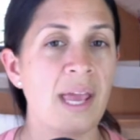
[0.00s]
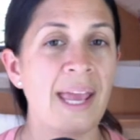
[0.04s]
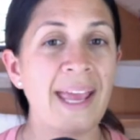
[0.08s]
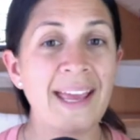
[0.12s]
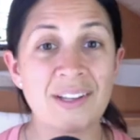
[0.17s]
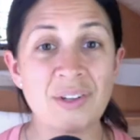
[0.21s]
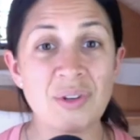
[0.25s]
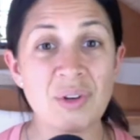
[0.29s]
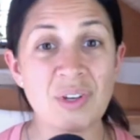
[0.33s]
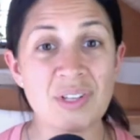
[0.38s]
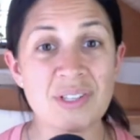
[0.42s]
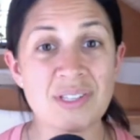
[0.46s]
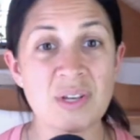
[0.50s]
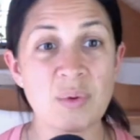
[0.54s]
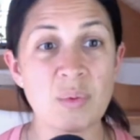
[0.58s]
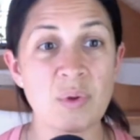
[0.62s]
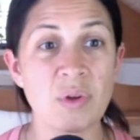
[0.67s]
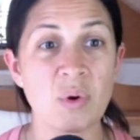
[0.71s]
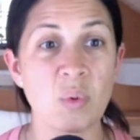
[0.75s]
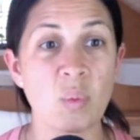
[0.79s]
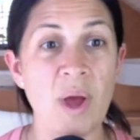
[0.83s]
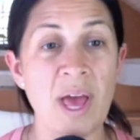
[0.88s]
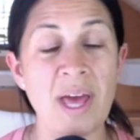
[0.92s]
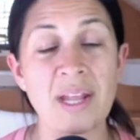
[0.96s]
And you can see when
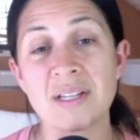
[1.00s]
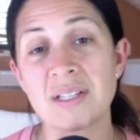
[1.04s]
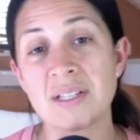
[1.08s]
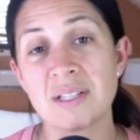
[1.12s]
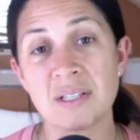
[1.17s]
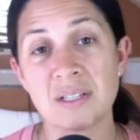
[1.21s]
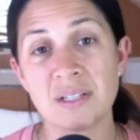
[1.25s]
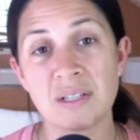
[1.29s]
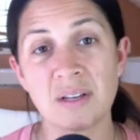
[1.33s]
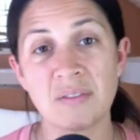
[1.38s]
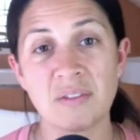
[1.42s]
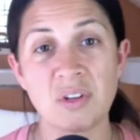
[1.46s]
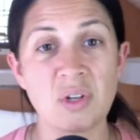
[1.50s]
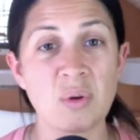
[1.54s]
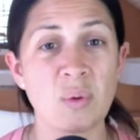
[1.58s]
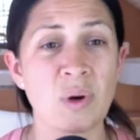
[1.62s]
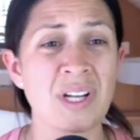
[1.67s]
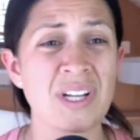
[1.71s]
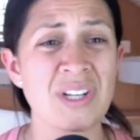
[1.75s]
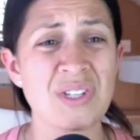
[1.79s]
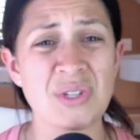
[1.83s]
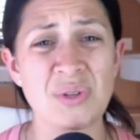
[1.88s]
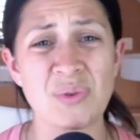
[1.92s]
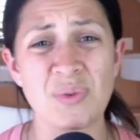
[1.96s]
they're wet. If you don't
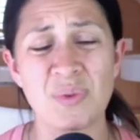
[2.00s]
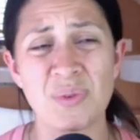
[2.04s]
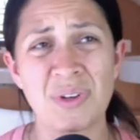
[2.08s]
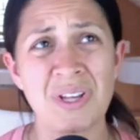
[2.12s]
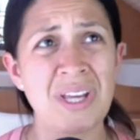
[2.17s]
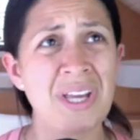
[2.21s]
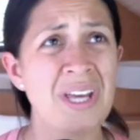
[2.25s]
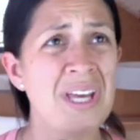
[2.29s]
want to do,